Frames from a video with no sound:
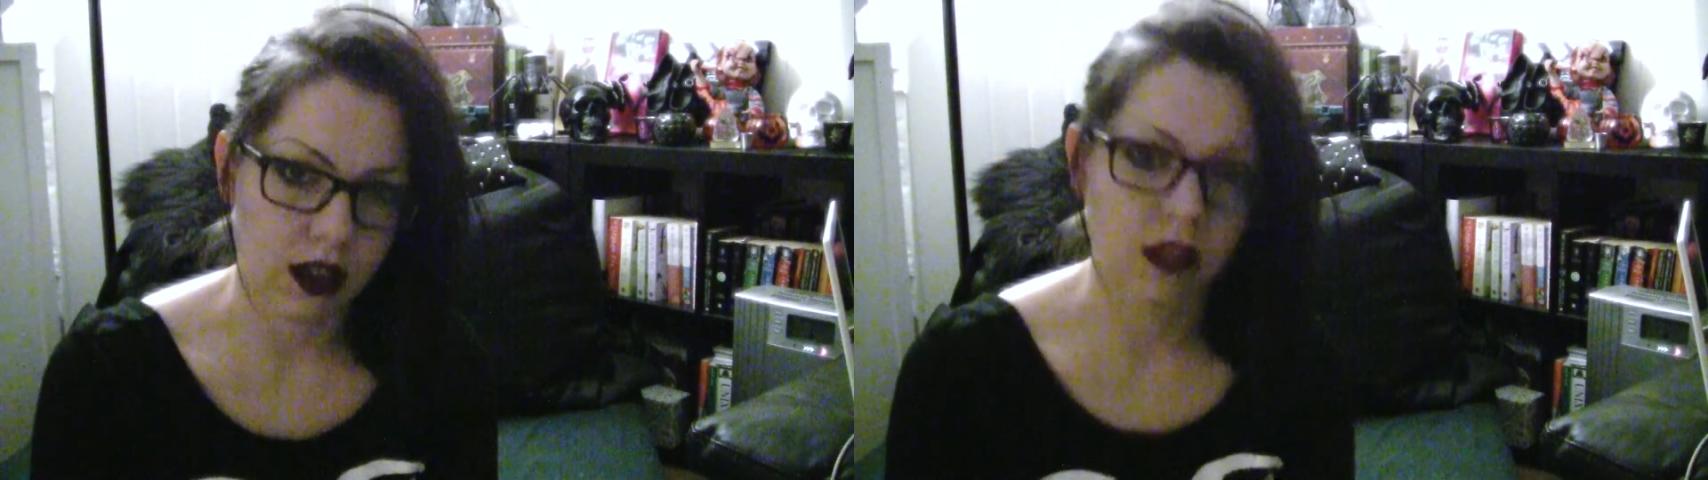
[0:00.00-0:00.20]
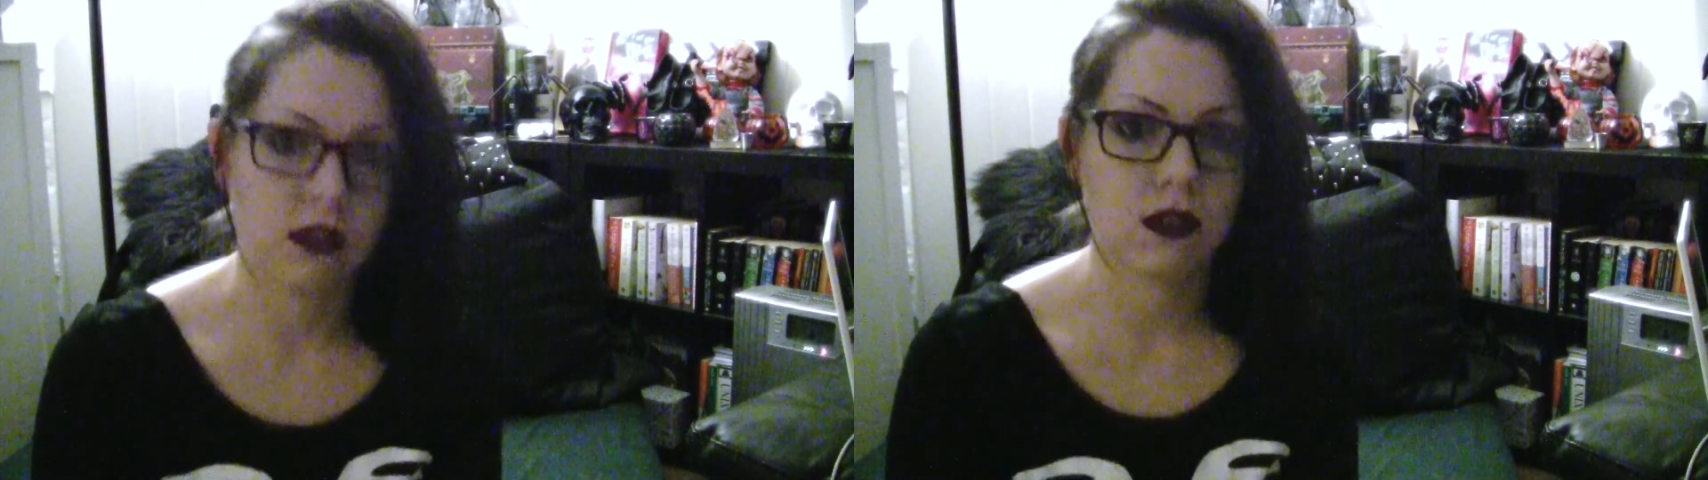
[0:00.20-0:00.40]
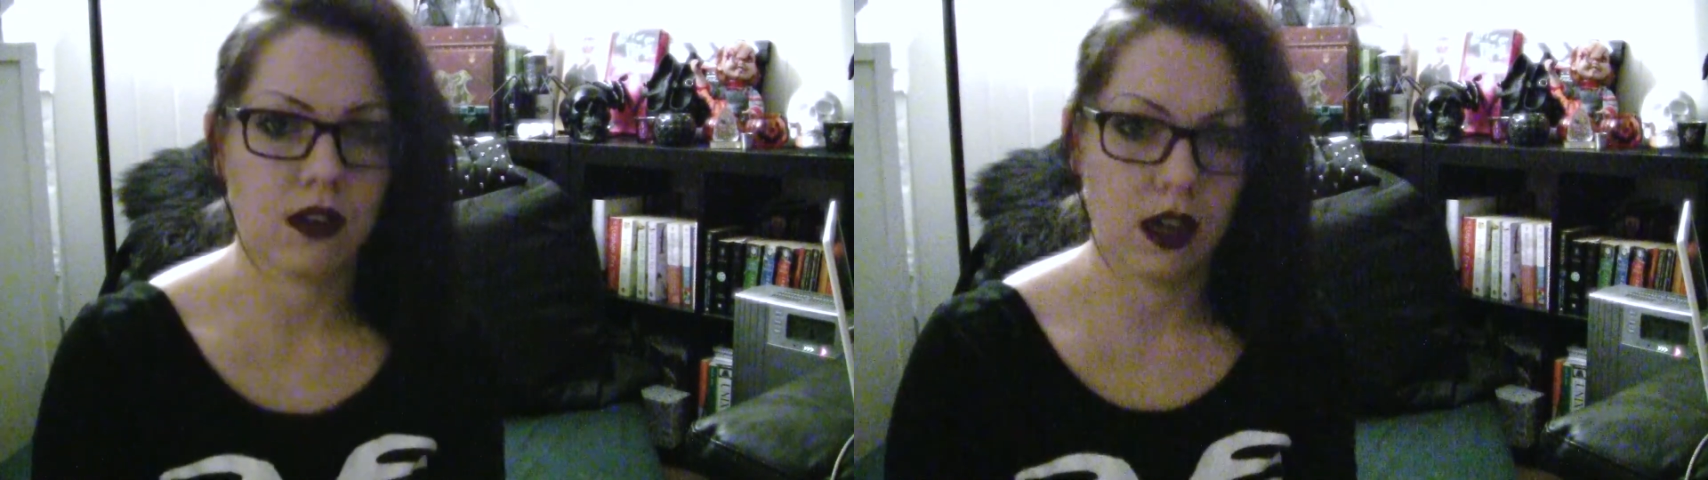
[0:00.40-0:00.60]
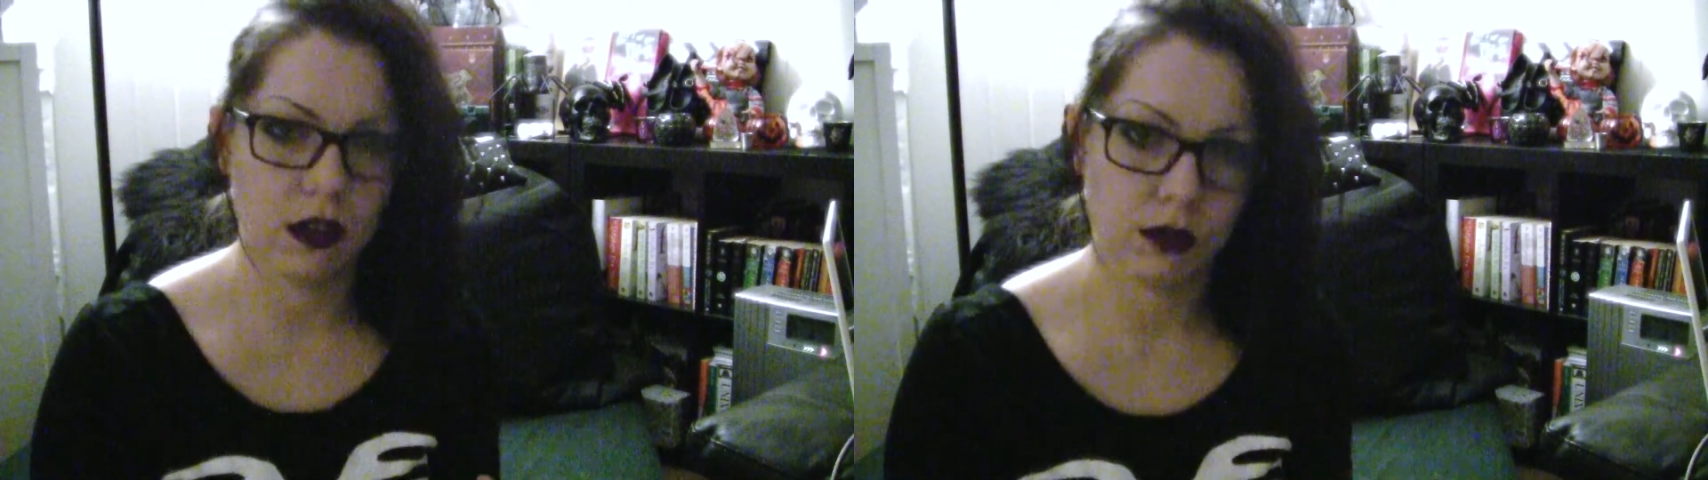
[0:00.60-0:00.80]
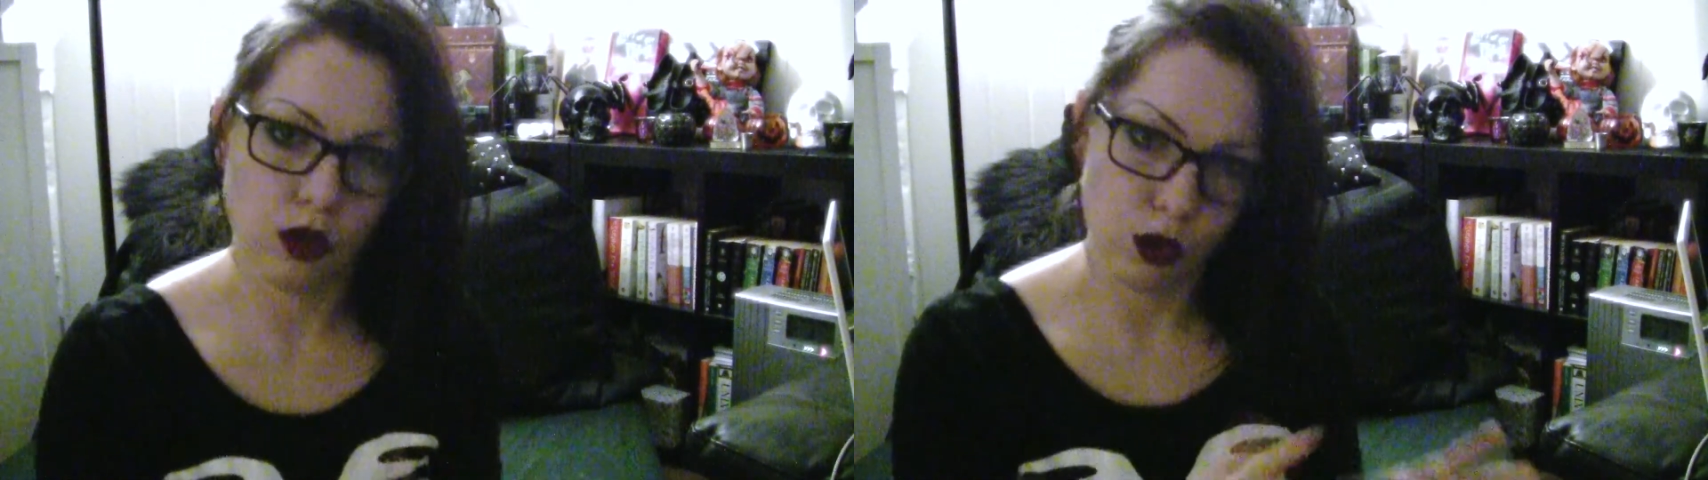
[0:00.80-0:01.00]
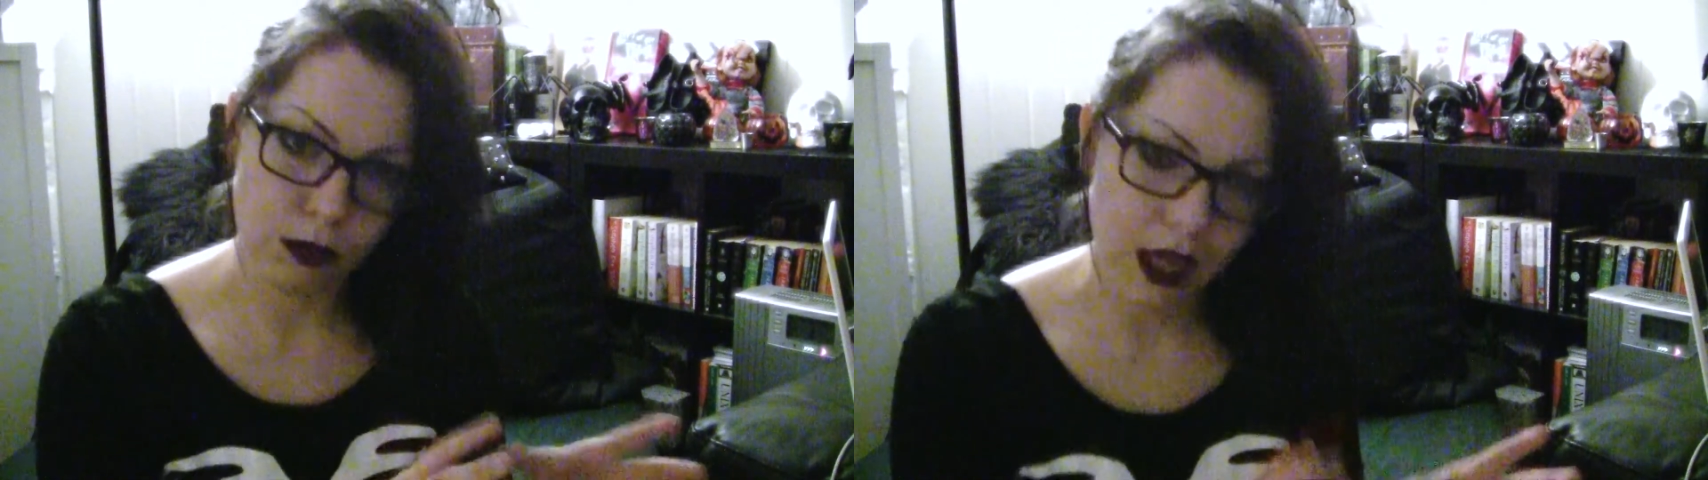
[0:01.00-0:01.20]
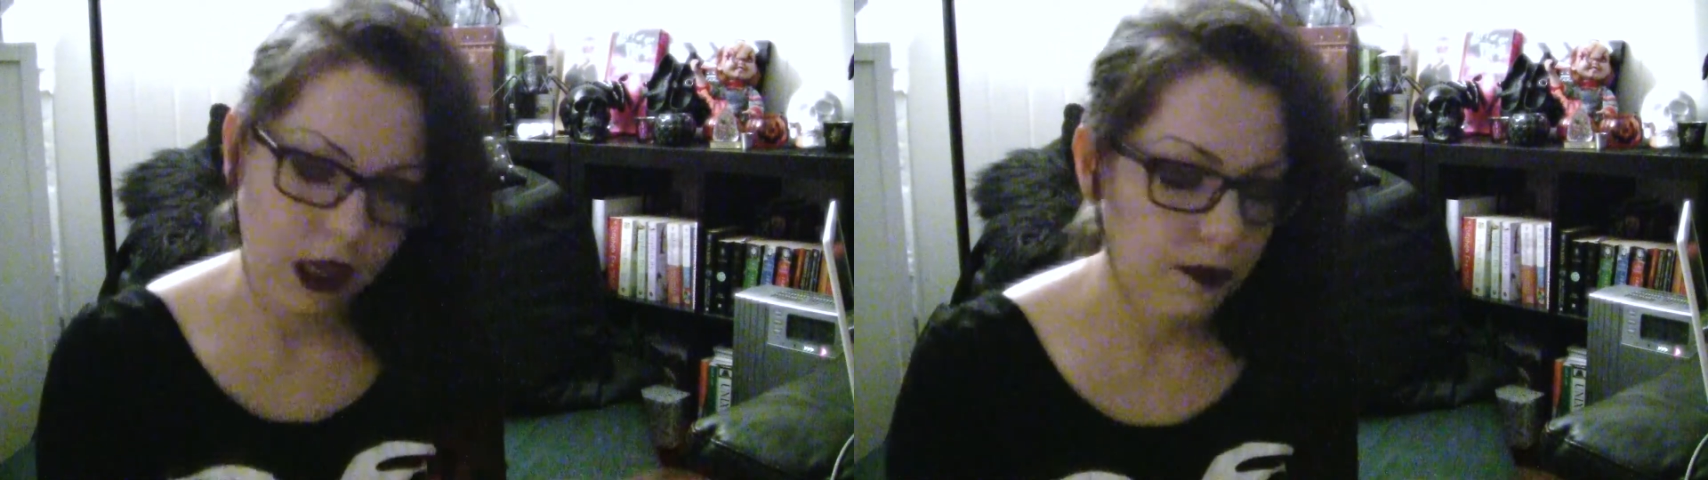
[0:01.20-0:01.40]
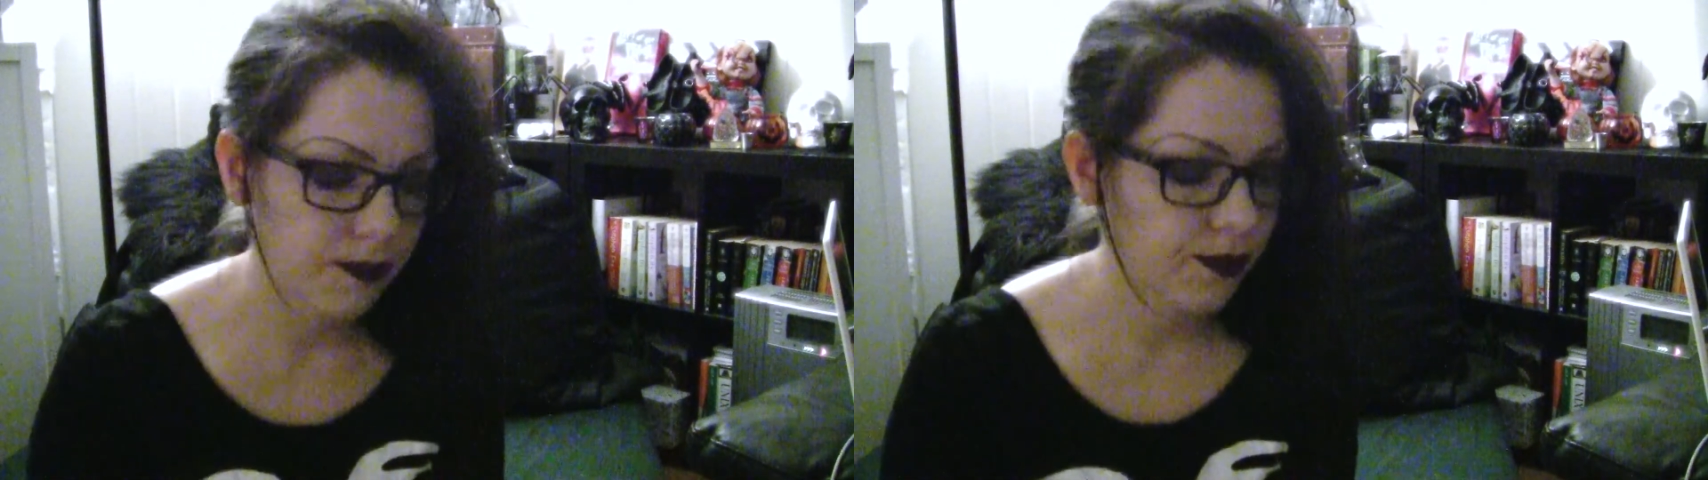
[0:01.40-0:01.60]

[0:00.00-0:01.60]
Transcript: it's kind of gloomy.